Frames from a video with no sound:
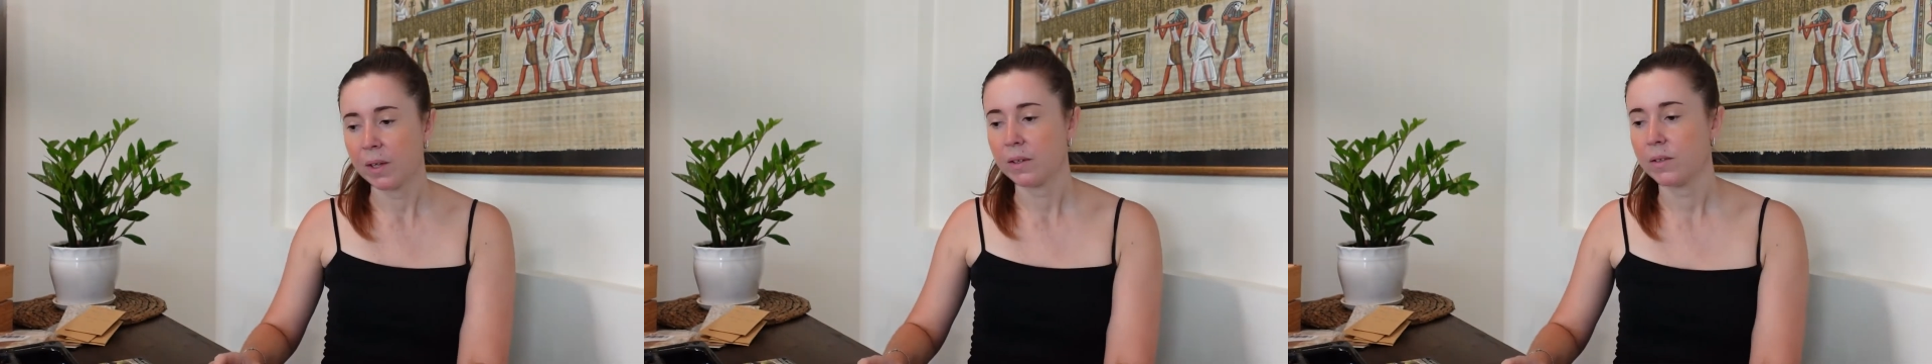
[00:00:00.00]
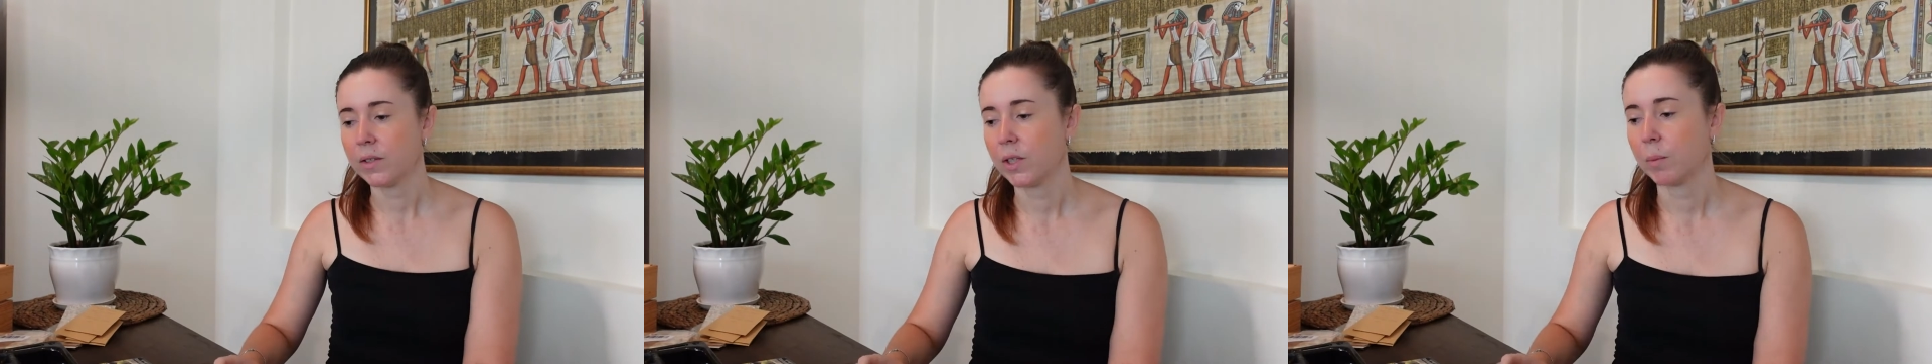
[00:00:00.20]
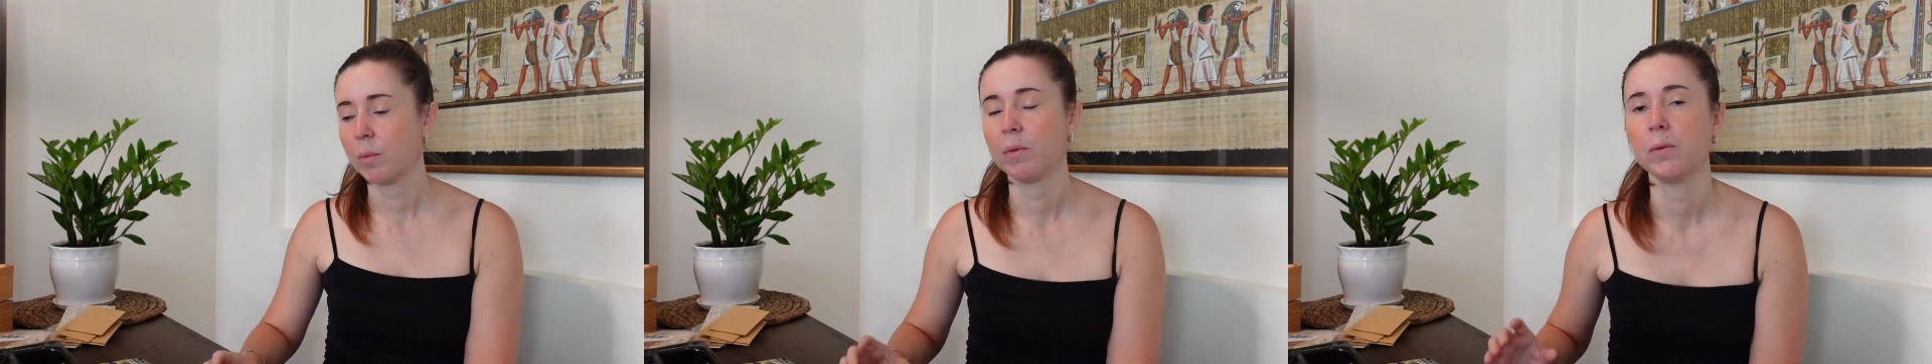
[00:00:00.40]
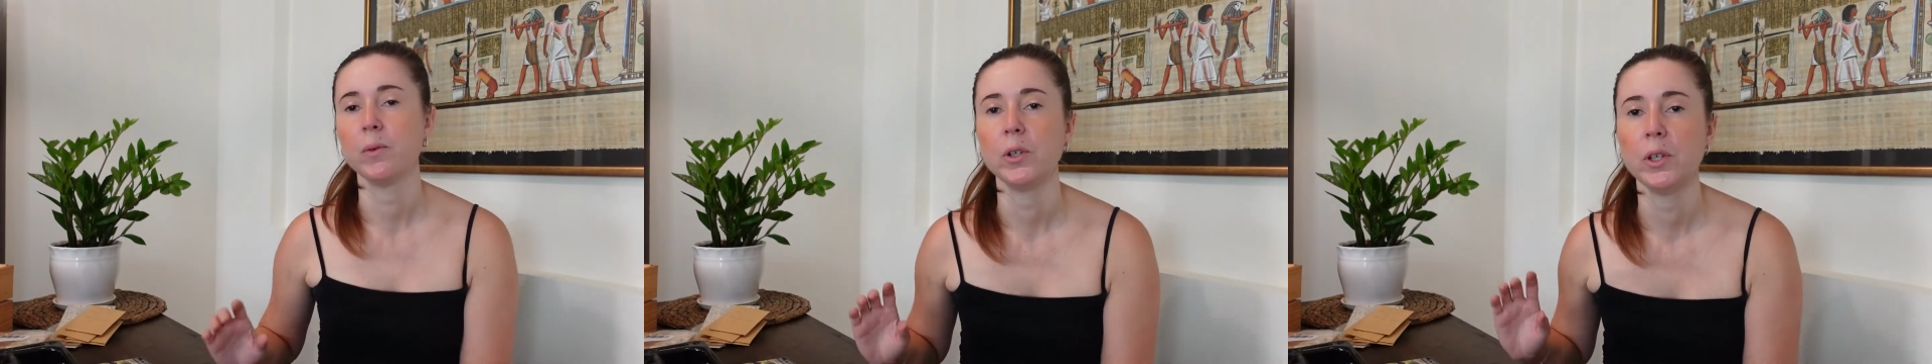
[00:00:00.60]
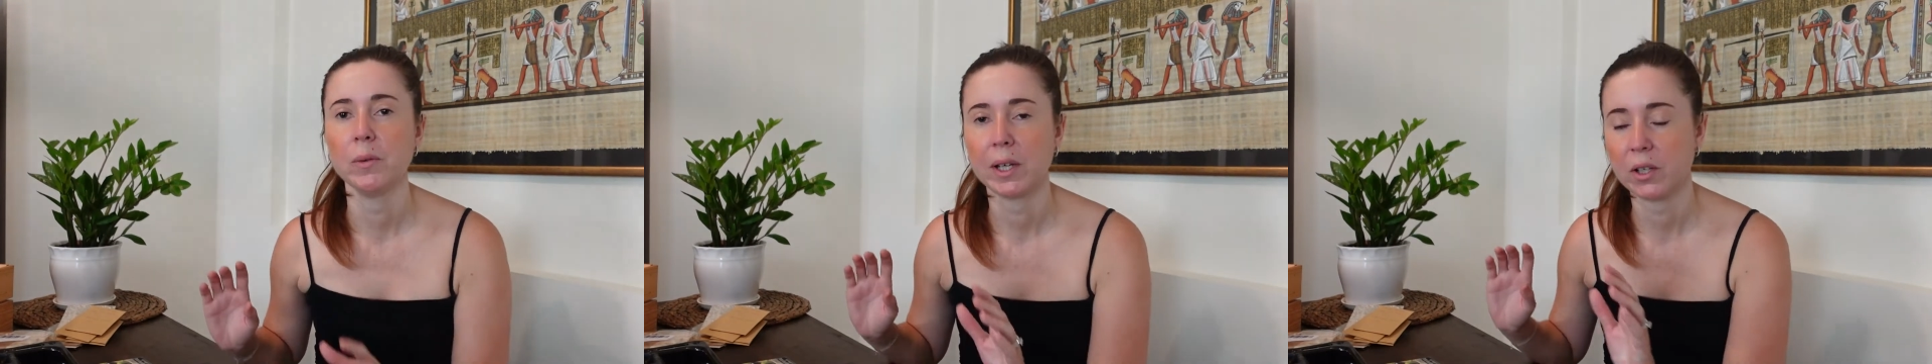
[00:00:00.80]
So before
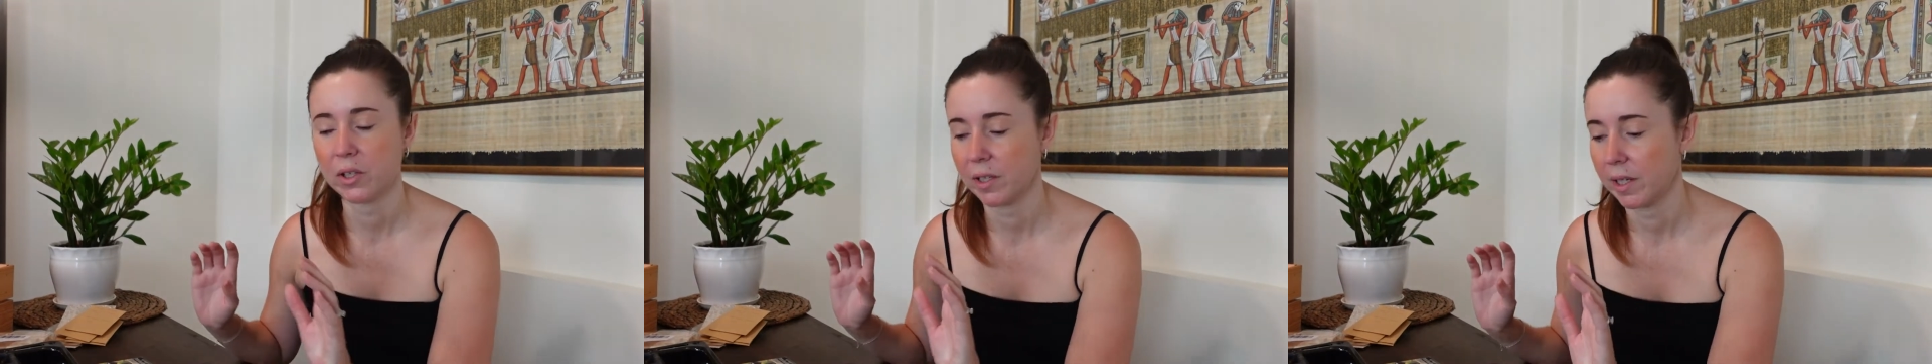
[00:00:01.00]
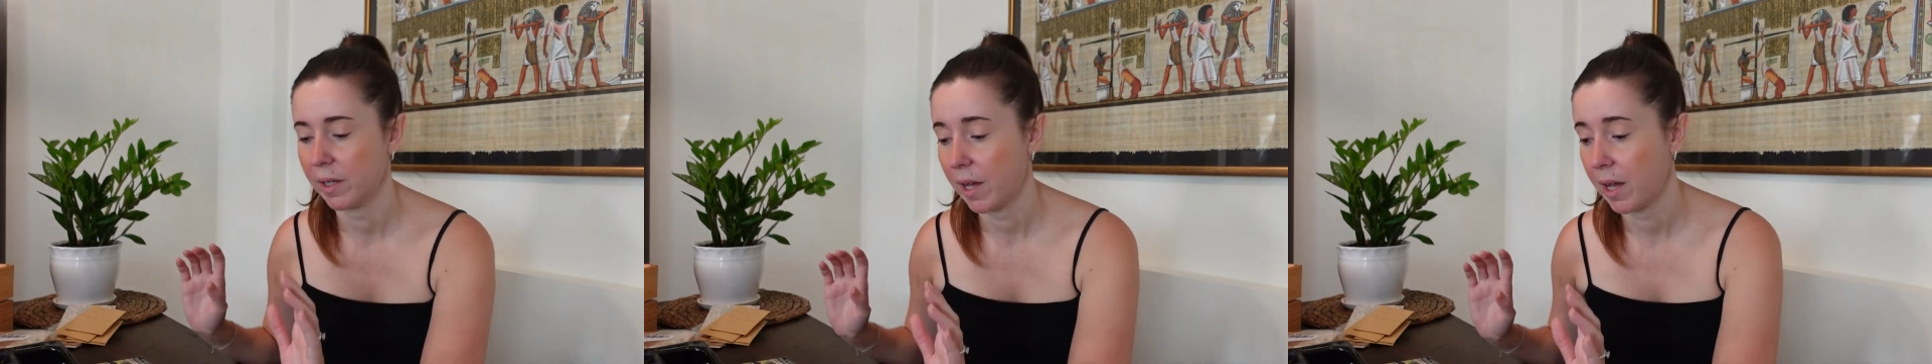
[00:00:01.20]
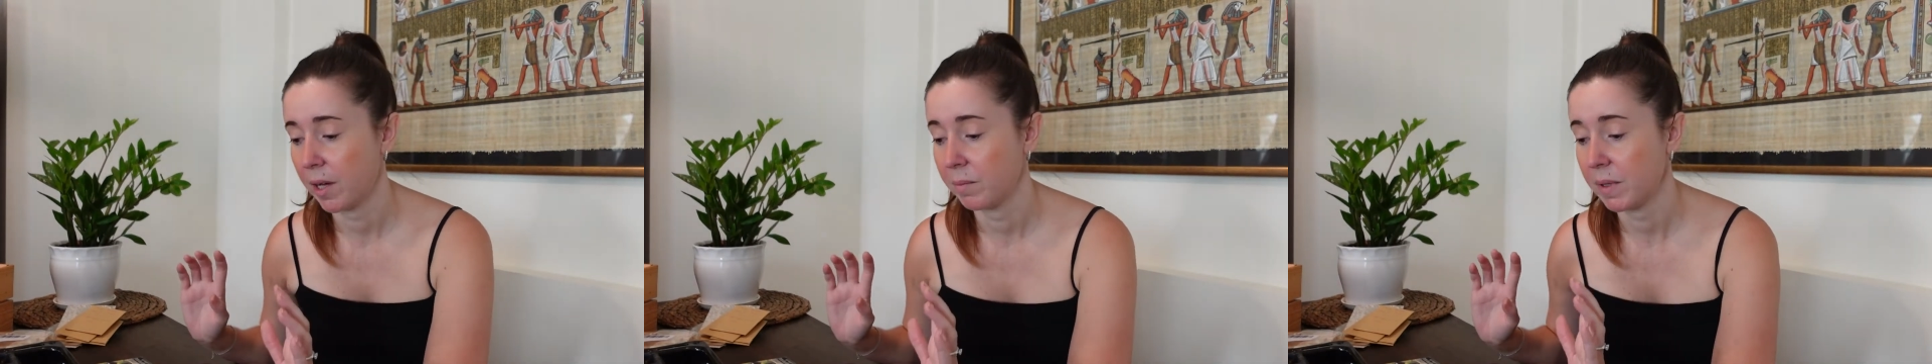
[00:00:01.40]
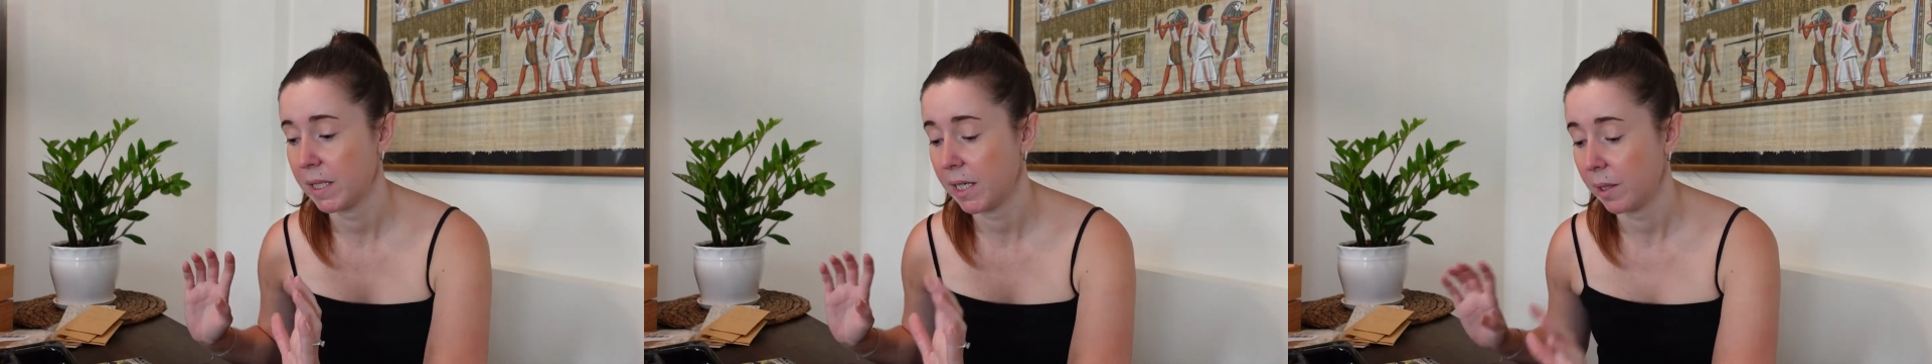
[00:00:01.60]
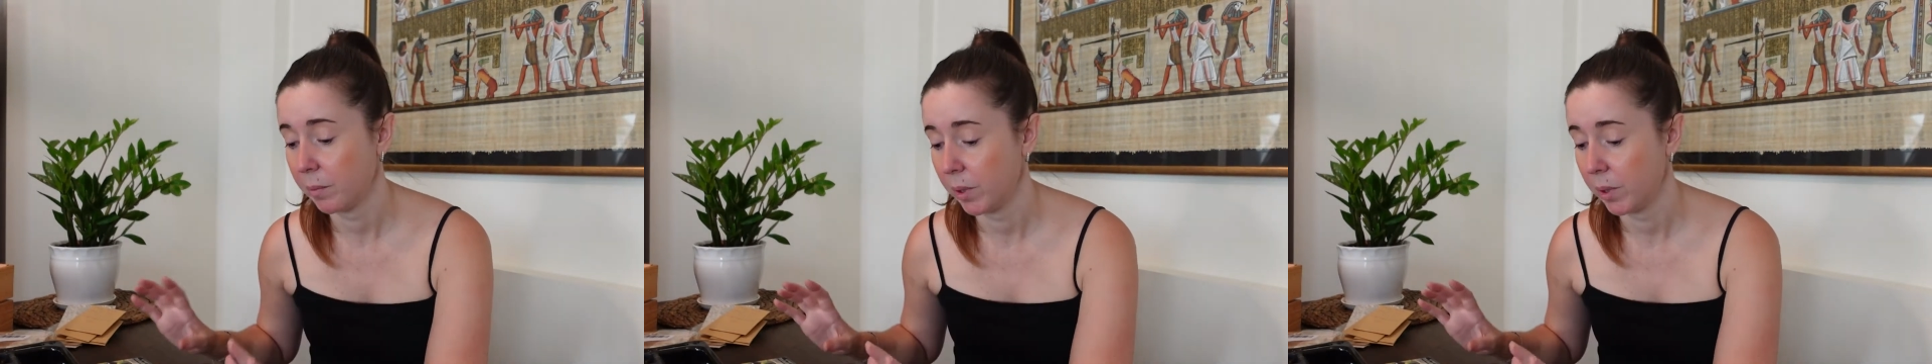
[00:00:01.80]
you actually start